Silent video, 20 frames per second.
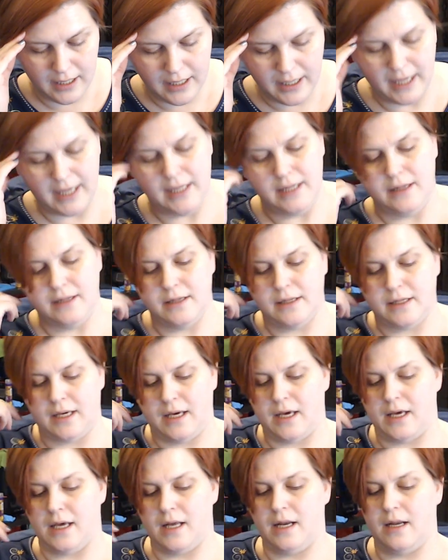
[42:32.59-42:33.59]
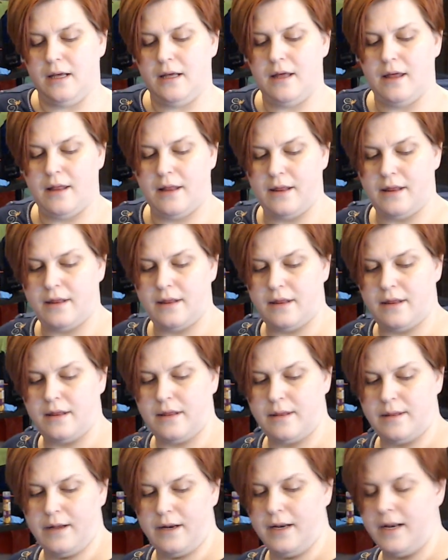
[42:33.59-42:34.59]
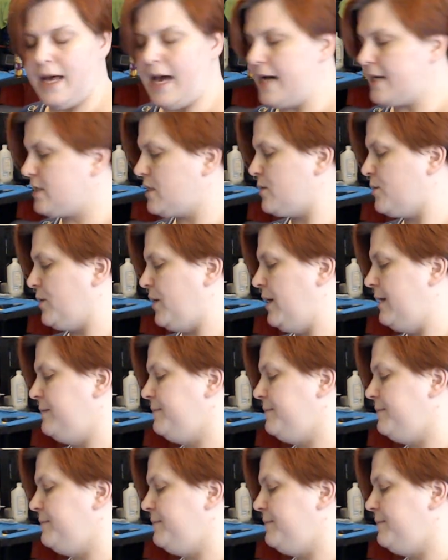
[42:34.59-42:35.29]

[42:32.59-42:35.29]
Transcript: And then the next one